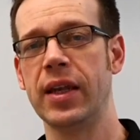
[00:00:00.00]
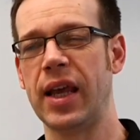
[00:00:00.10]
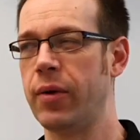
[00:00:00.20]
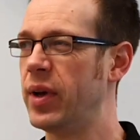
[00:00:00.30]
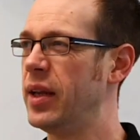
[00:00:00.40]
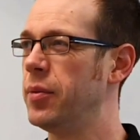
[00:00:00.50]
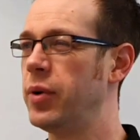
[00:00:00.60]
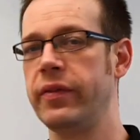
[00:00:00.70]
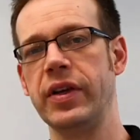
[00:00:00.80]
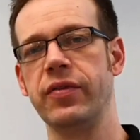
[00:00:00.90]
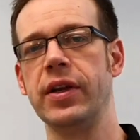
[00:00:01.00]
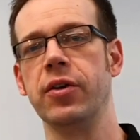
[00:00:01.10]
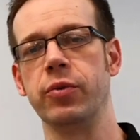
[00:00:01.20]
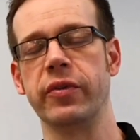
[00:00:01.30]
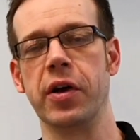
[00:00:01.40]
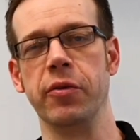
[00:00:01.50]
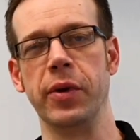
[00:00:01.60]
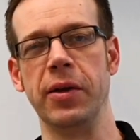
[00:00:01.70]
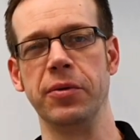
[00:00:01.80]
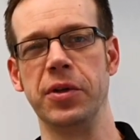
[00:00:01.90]
Now, in the previous videos, we've kind of
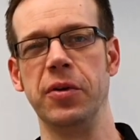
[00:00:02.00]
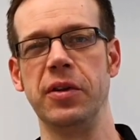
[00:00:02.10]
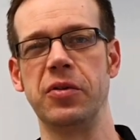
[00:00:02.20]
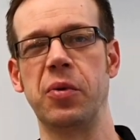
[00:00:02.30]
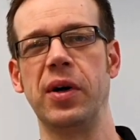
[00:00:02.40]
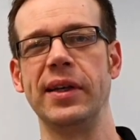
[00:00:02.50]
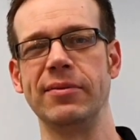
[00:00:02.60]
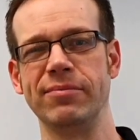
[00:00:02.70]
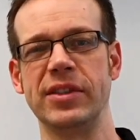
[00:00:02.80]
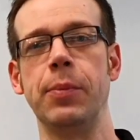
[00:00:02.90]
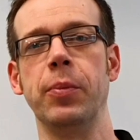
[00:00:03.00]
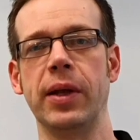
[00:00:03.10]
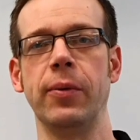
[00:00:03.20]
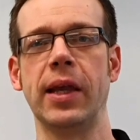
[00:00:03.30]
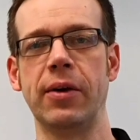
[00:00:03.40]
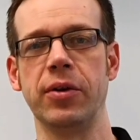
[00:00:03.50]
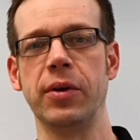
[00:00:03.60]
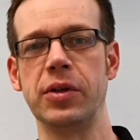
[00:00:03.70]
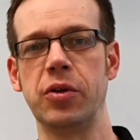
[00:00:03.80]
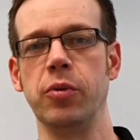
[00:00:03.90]
been able to do this quite simply without
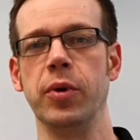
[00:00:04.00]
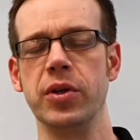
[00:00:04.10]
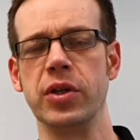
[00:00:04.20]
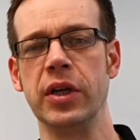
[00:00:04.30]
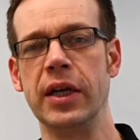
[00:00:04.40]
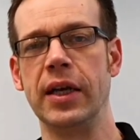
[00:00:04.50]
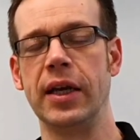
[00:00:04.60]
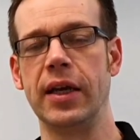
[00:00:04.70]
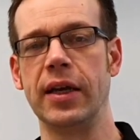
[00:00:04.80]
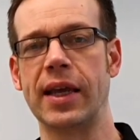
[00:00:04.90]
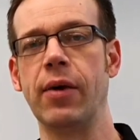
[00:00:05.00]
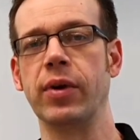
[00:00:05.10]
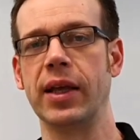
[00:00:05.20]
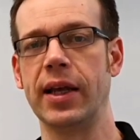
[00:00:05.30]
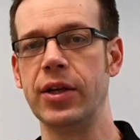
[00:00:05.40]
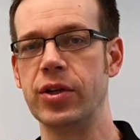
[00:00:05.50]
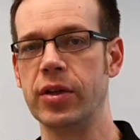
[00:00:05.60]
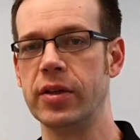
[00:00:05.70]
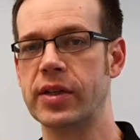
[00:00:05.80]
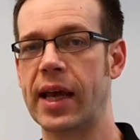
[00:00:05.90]
doing too much uh,
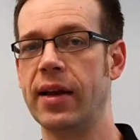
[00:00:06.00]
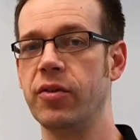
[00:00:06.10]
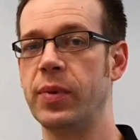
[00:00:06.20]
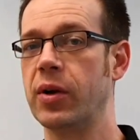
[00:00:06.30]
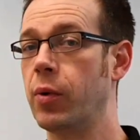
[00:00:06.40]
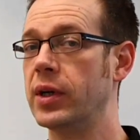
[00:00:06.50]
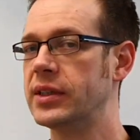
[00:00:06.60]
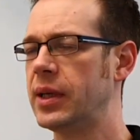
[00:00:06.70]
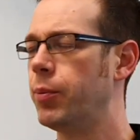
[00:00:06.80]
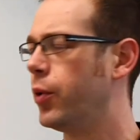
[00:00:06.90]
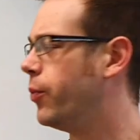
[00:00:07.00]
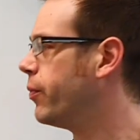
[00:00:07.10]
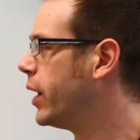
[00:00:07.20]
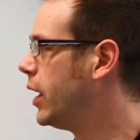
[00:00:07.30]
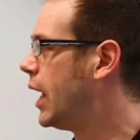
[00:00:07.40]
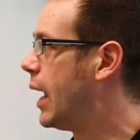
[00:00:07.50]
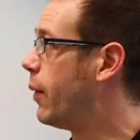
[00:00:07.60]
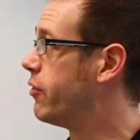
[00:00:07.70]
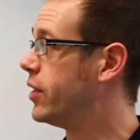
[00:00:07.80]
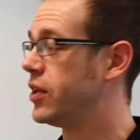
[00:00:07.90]
calculation. The scale has been quite simple.
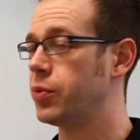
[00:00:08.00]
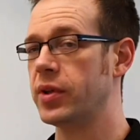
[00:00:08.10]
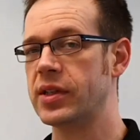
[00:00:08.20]
However, in this one,